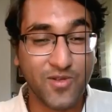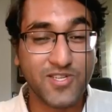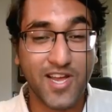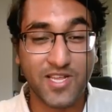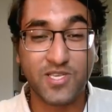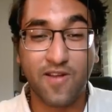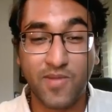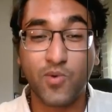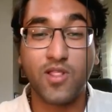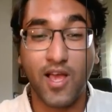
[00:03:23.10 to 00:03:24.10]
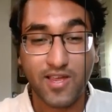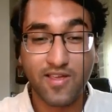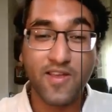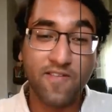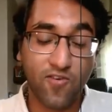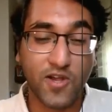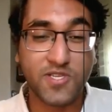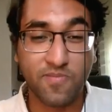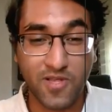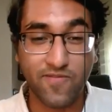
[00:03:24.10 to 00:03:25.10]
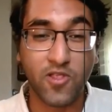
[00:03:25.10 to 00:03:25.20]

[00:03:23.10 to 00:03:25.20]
though the Chinese government would like for us to believe